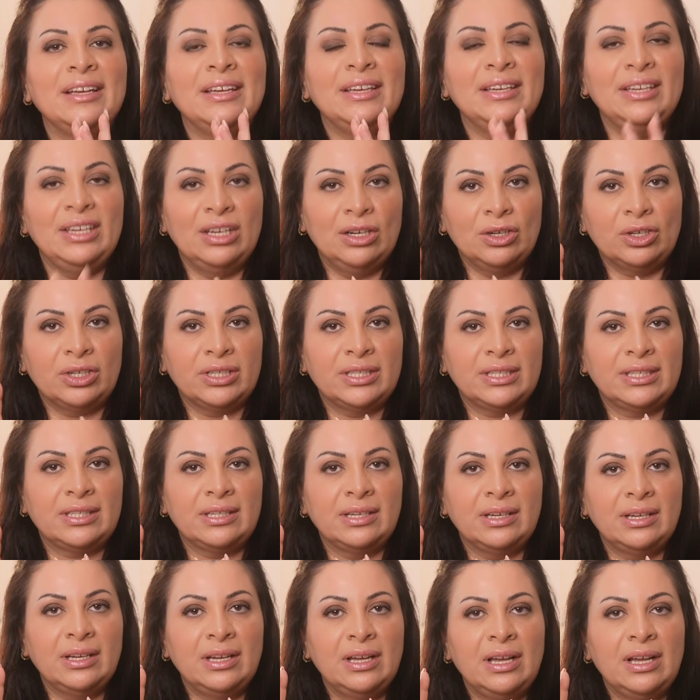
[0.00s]

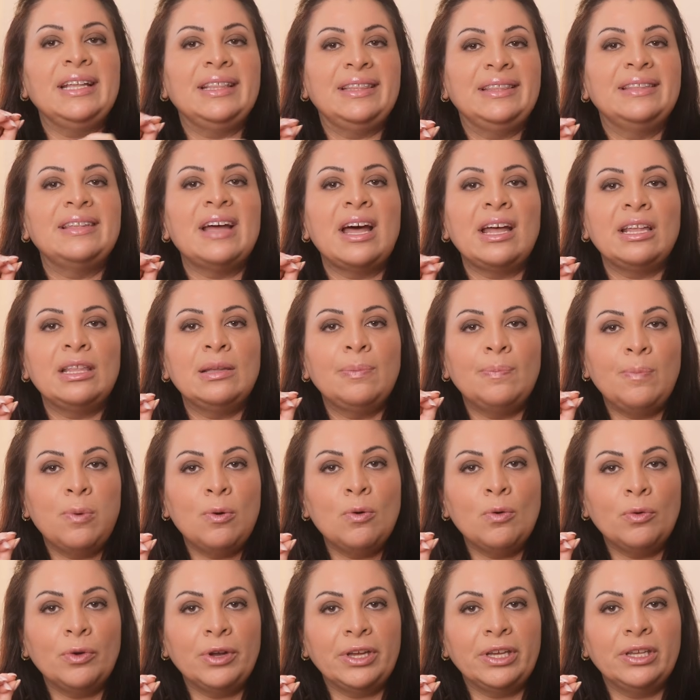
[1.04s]
years. At that
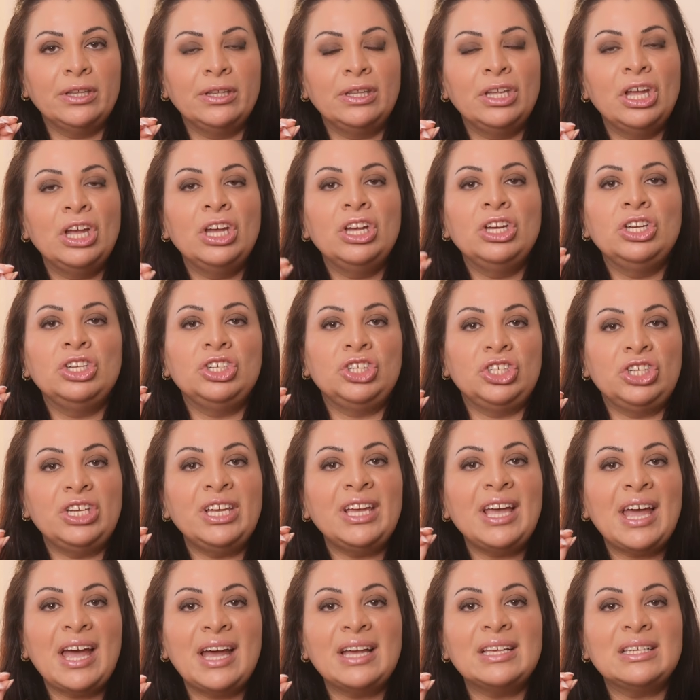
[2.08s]
point, she
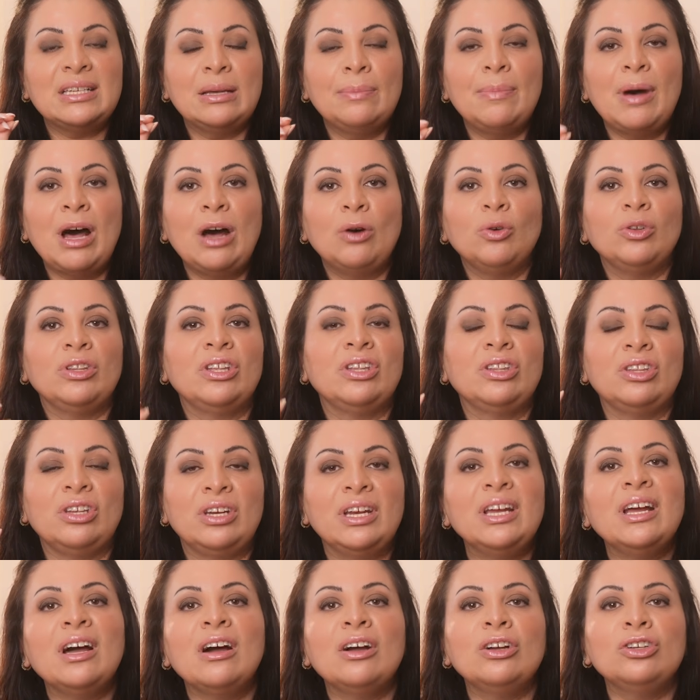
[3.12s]
has about
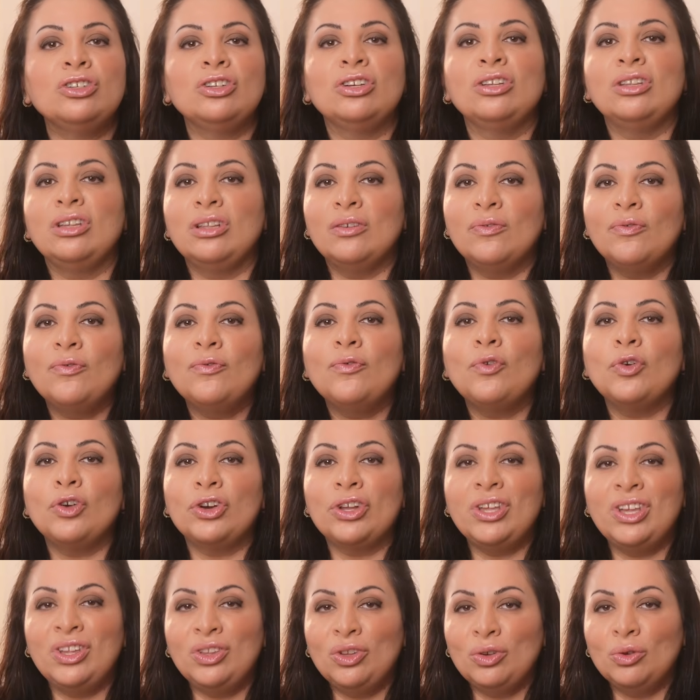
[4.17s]

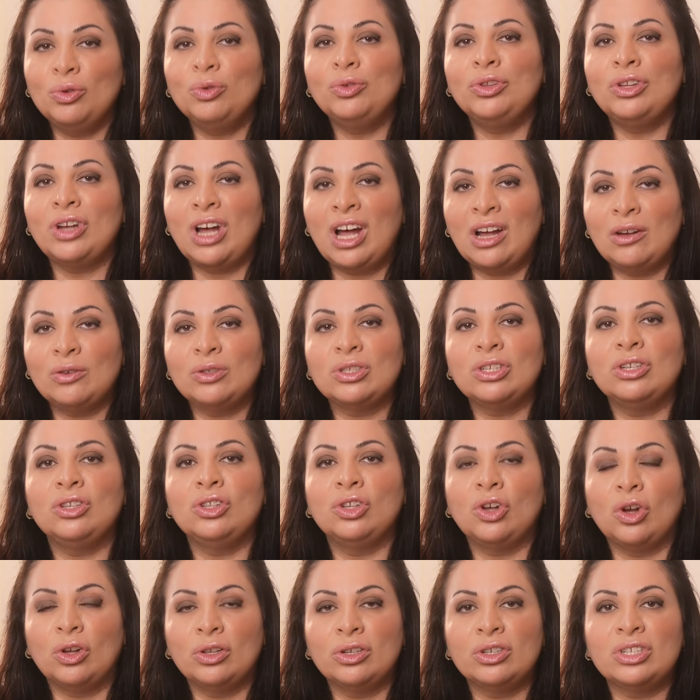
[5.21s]

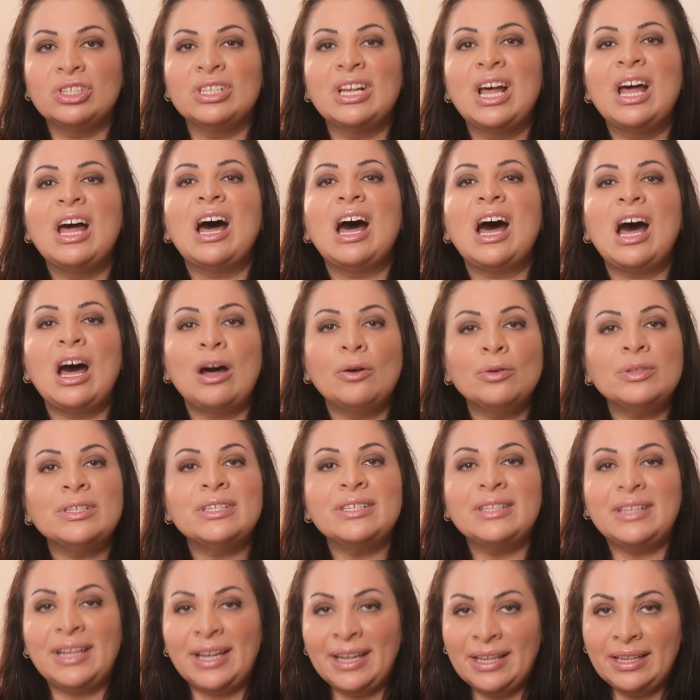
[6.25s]
$342,000
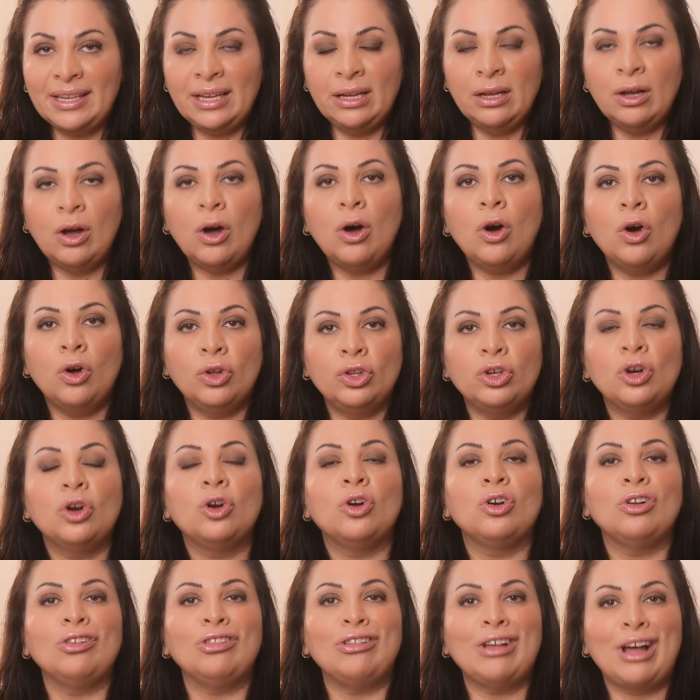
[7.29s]
outstanding on
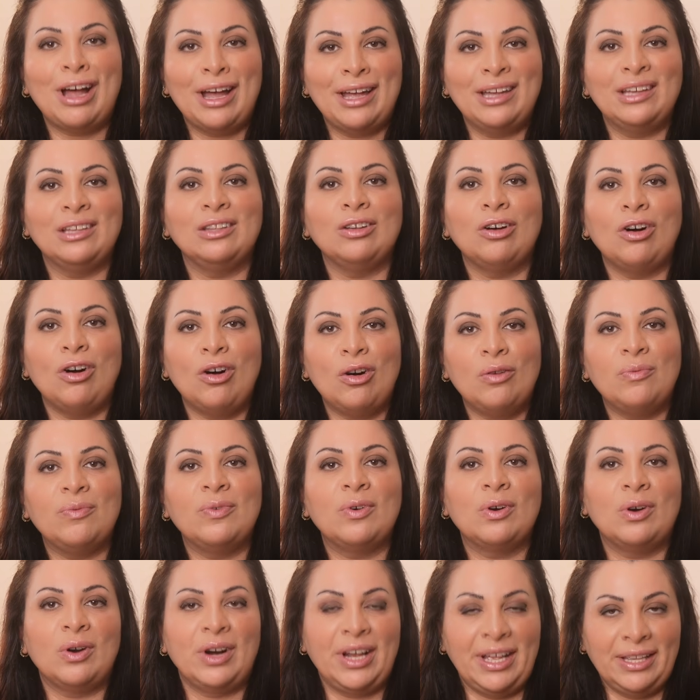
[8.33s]
her line
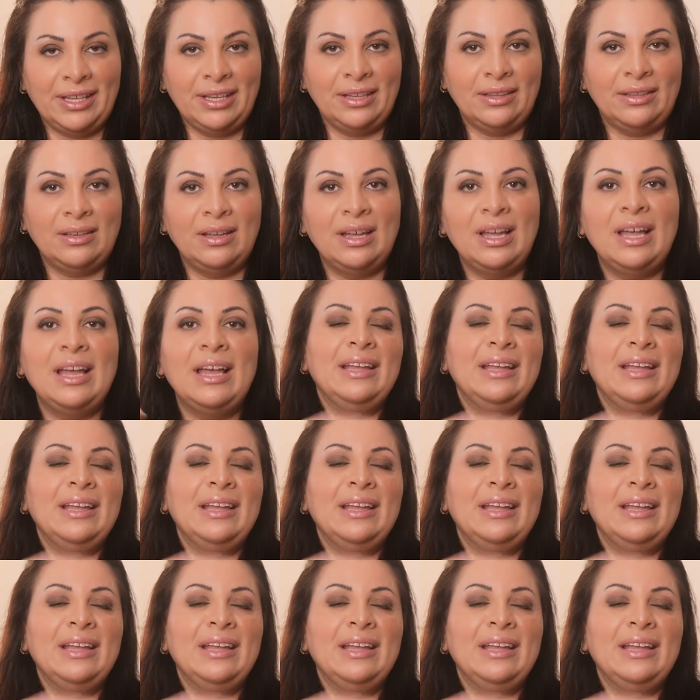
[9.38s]
of credit.